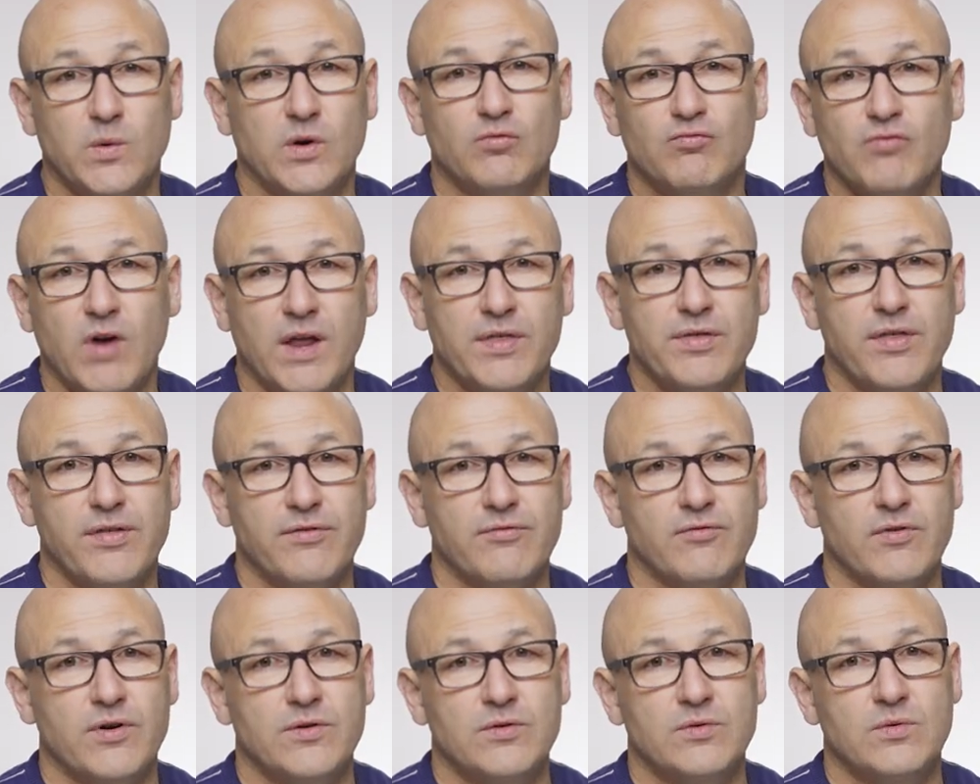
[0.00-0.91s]
will run
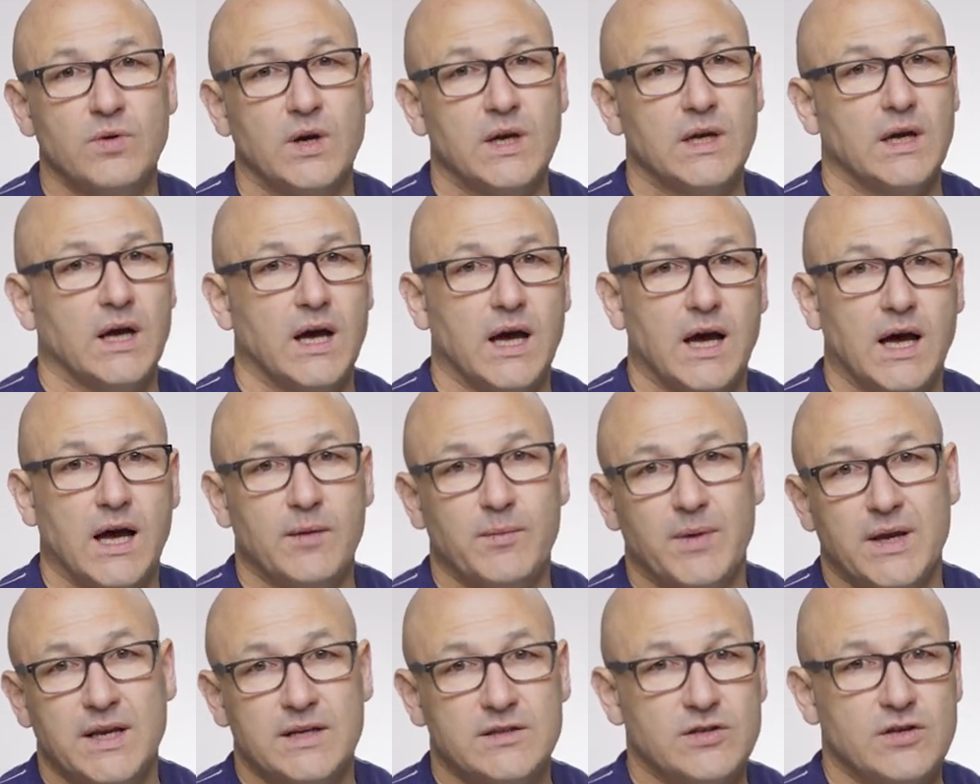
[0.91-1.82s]
through
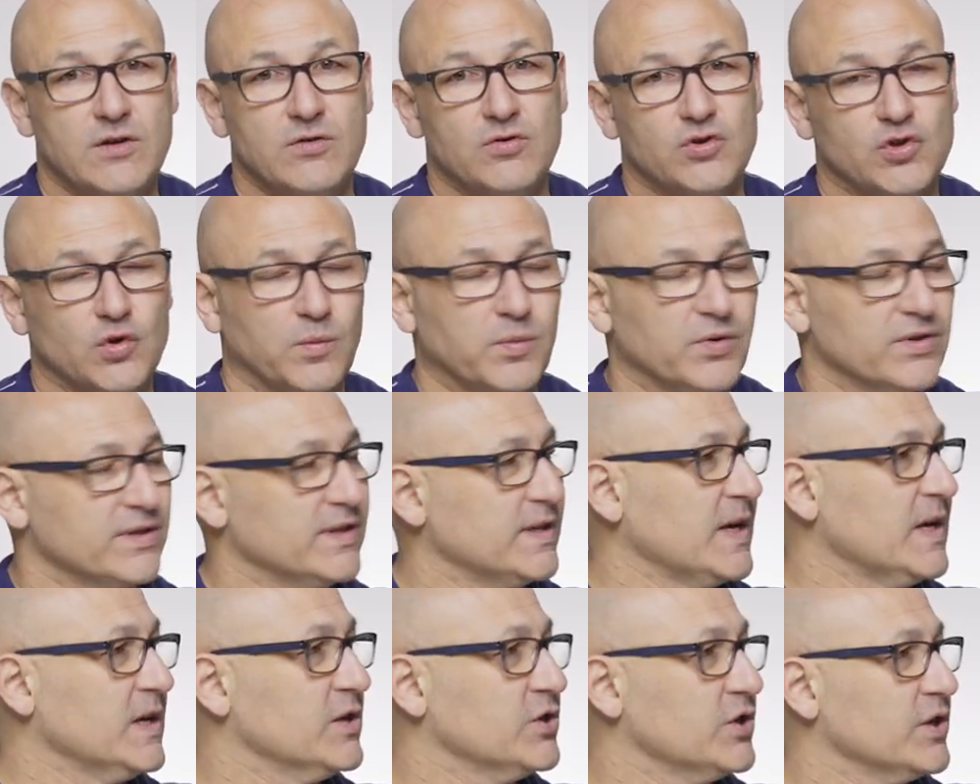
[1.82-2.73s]
its usual
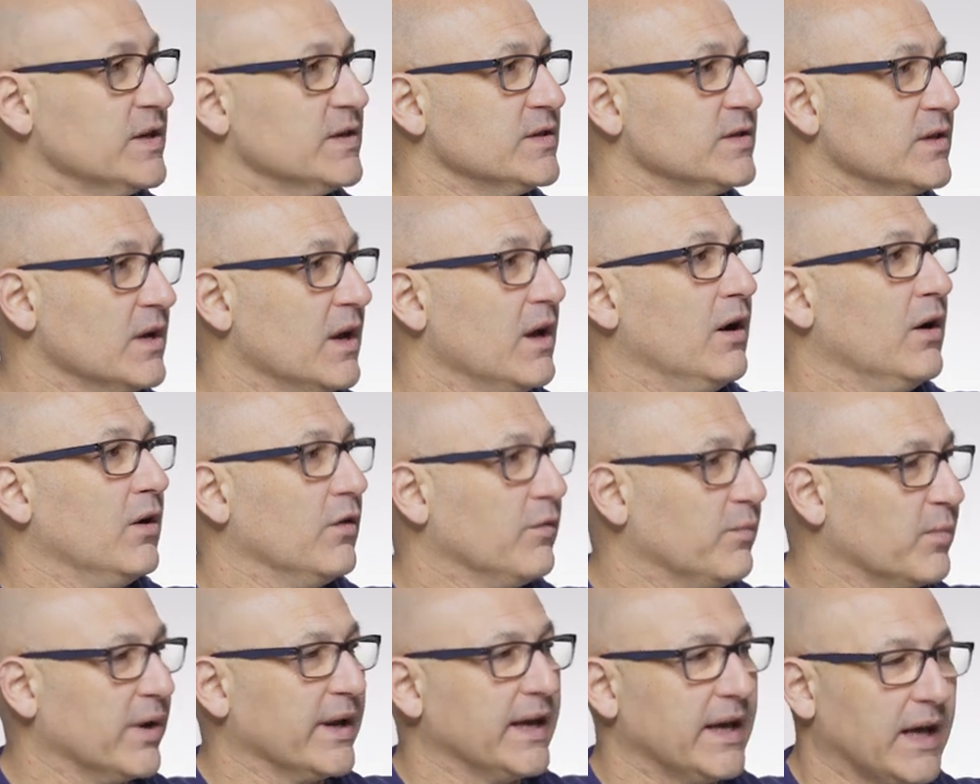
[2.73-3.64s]
procedures
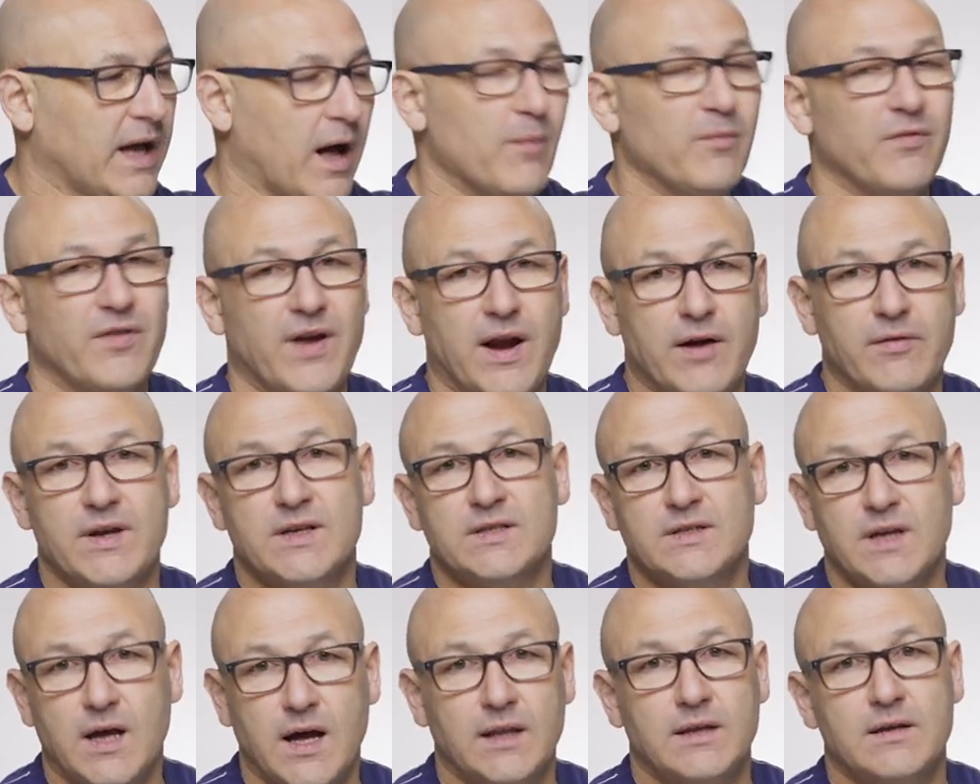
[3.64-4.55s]
of bringing up various
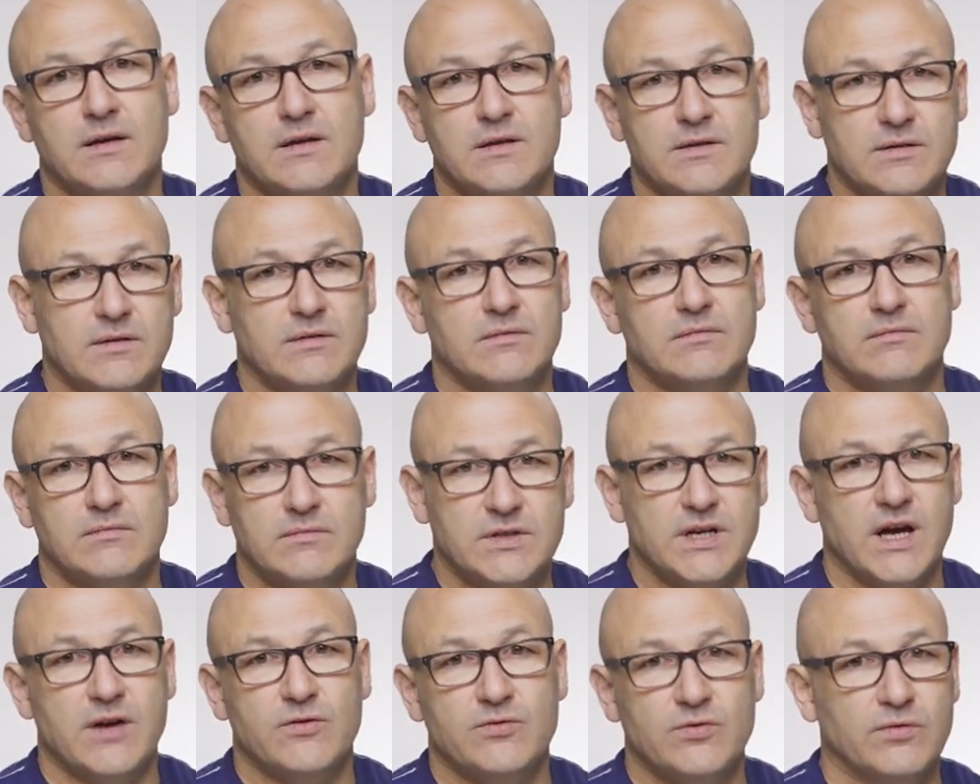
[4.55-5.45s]
colors and
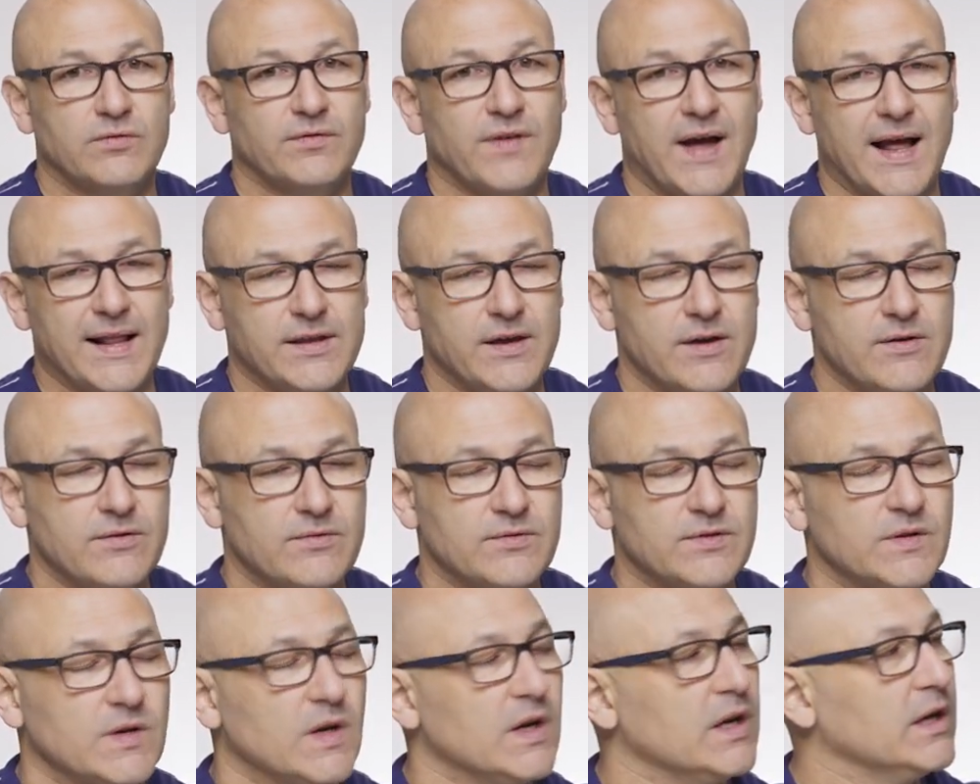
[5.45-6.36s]
tonal
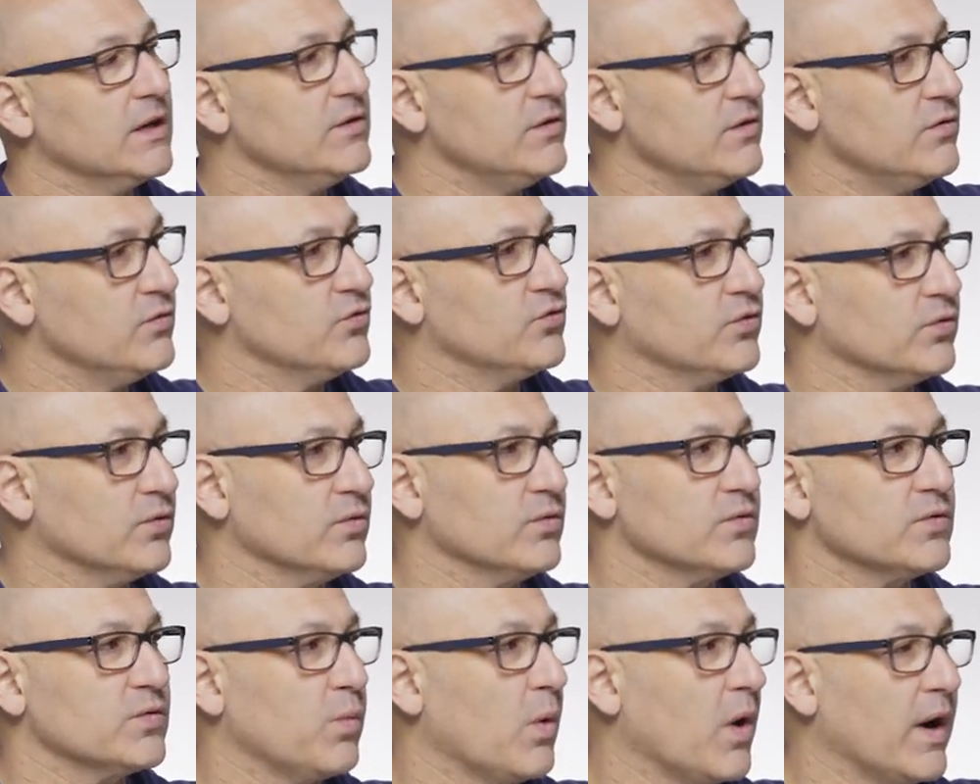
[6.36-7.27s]
values,
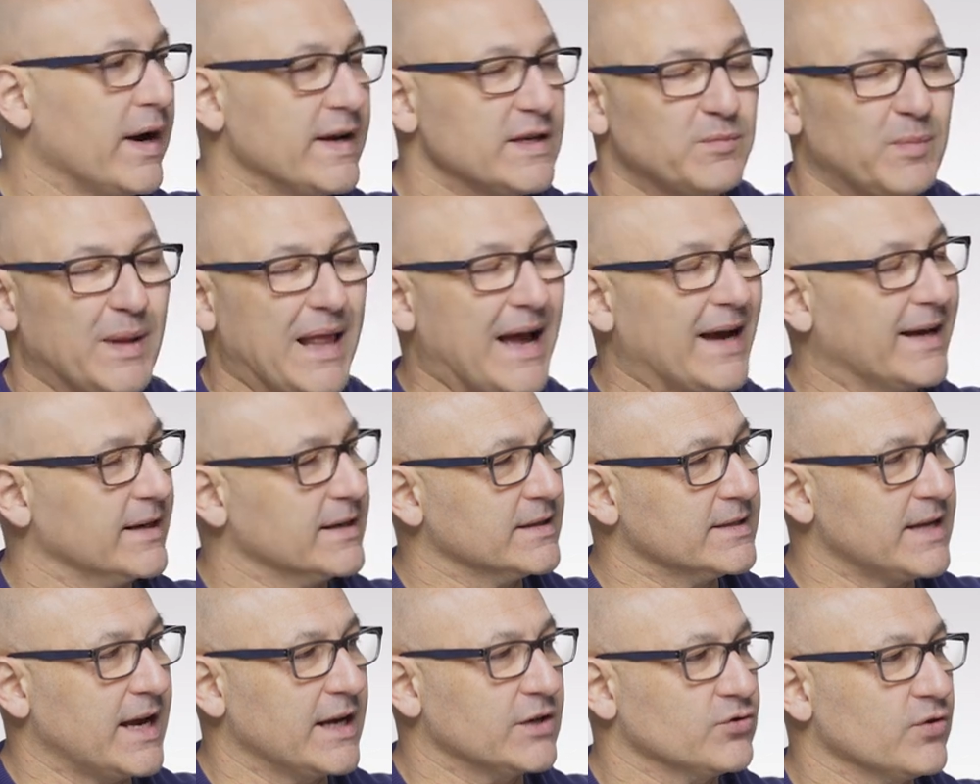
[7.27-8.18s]
neutrals, whites, black,
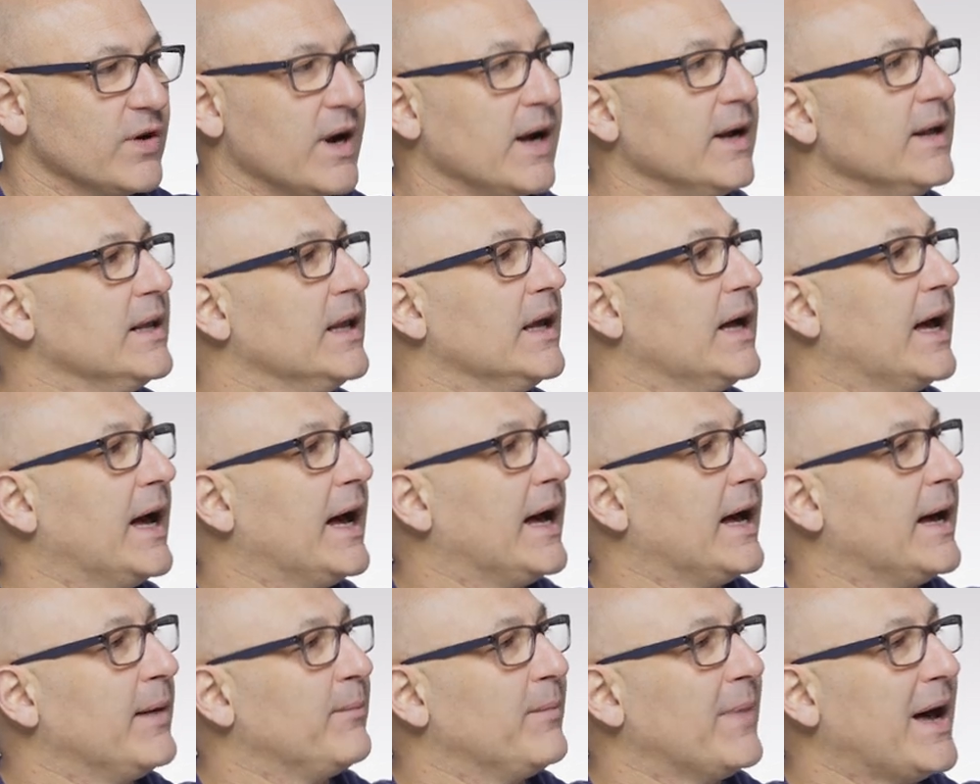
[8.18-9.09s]
etc.,
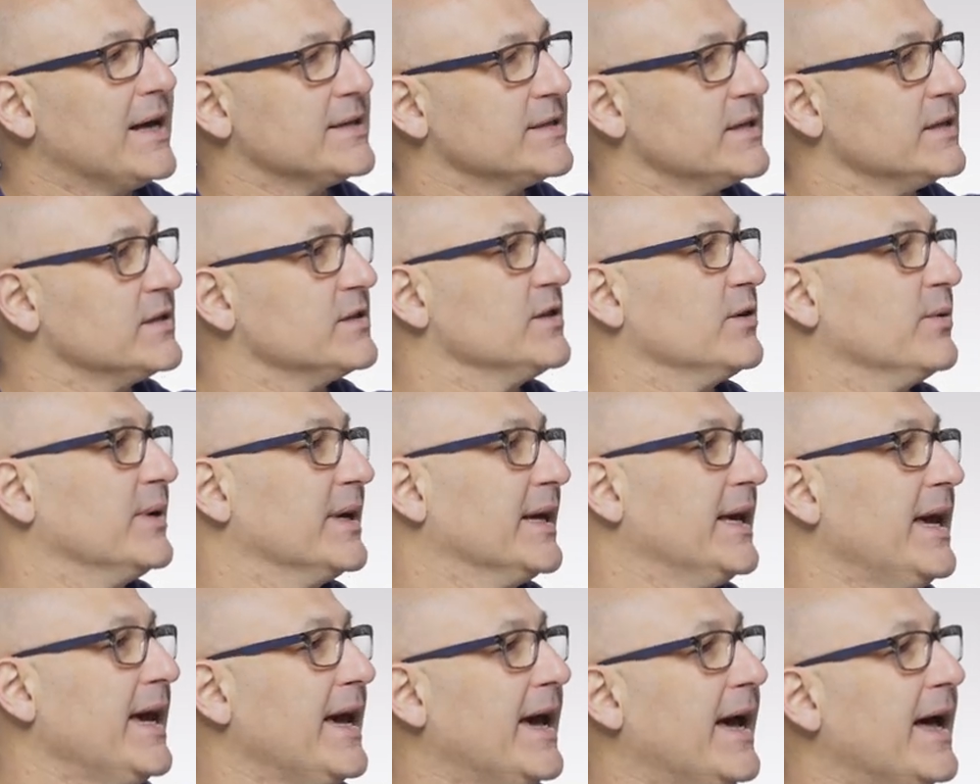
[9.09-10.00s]
as it's doing
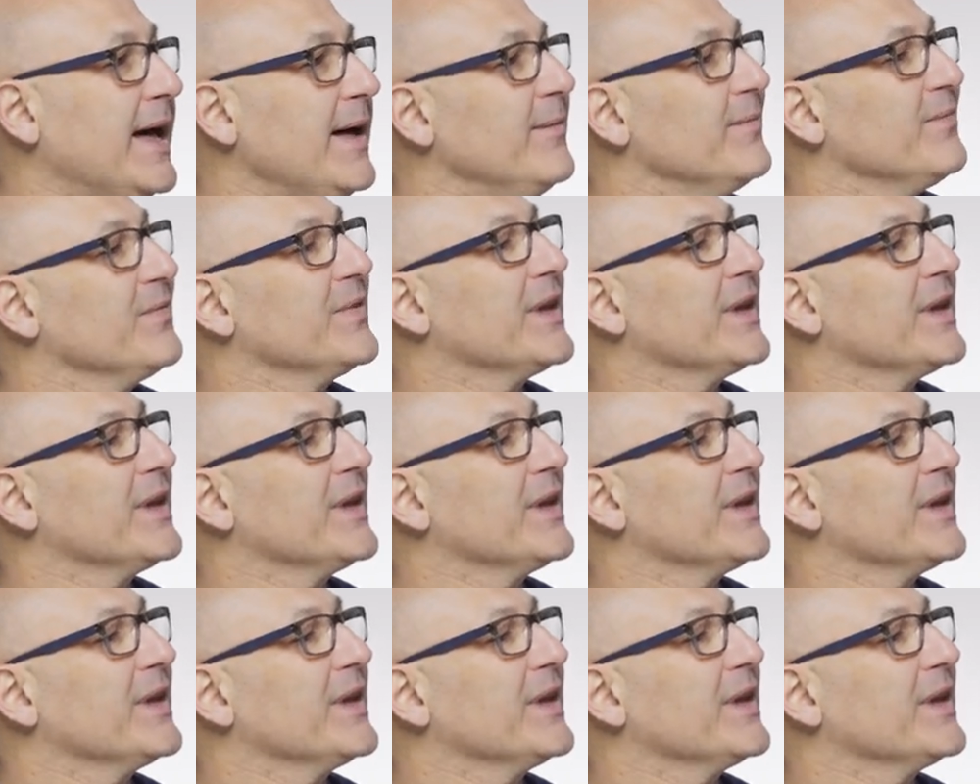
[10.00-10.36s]
here.